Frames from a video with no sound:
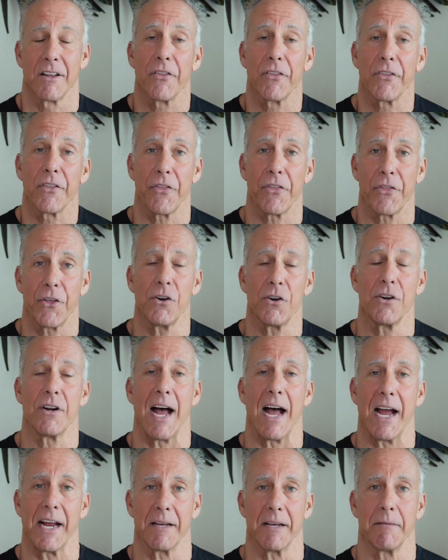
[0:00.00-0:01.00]
The third
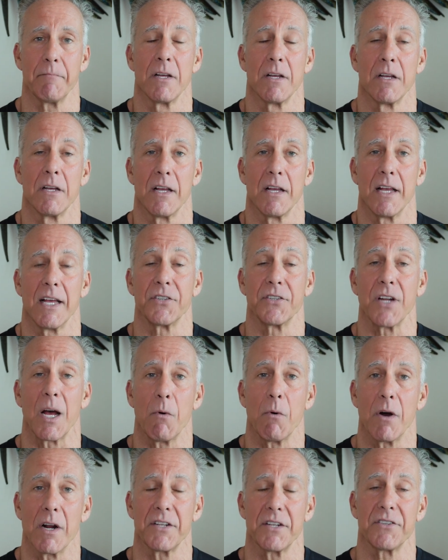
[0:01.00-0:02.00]
item is I
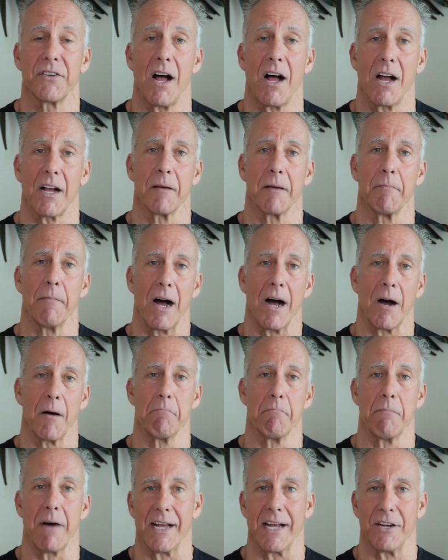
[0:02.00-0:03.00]
want to talk about
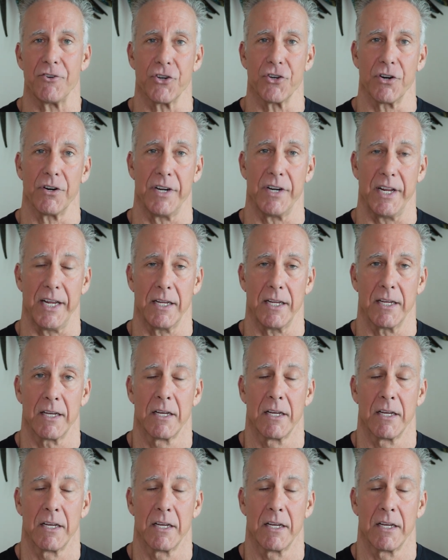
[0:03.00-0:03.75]
my journey.